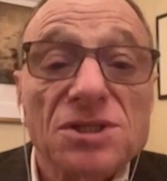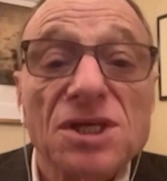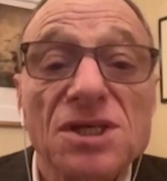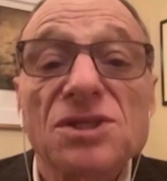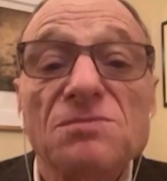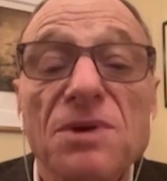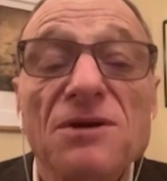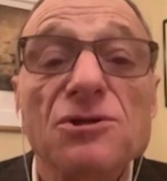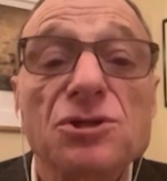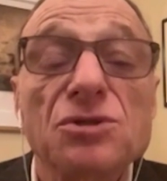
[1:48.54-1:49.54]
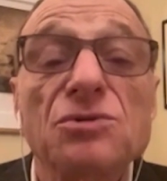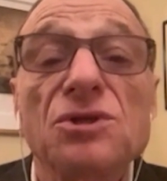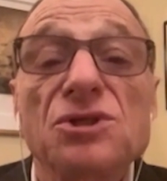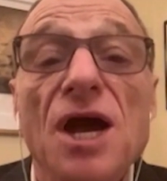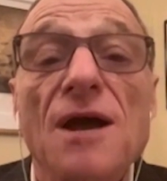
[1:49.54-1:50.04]
Hank Scheinkoff is the
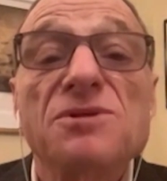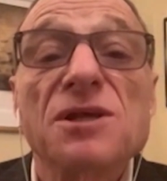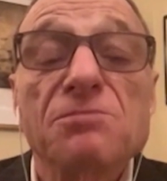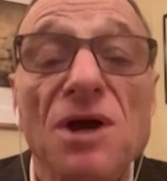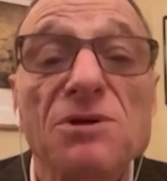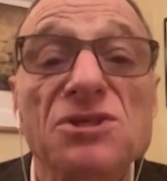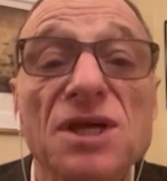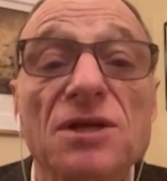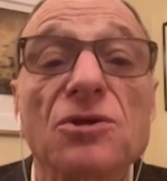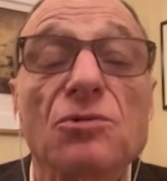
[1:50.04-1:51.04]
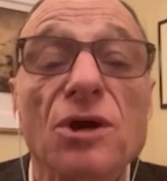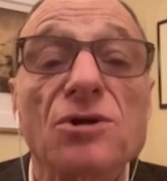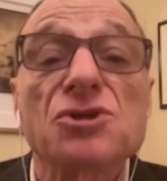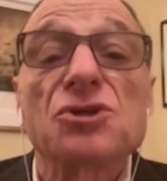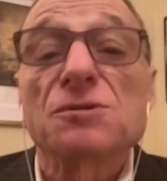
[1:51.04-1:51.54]
spokesperson for local
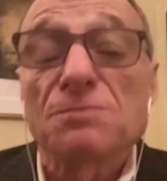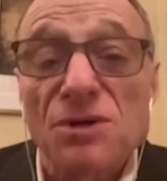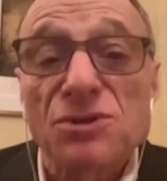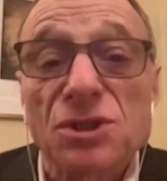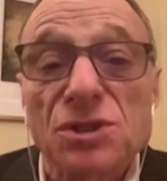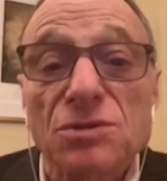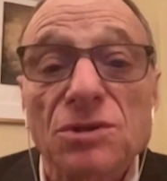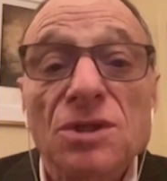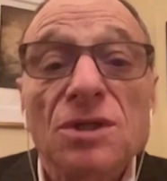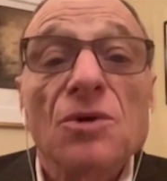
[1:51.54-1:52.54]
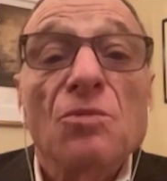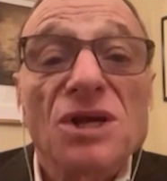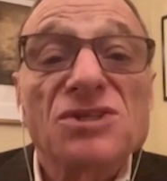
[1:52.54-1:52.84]
237 Teamsters,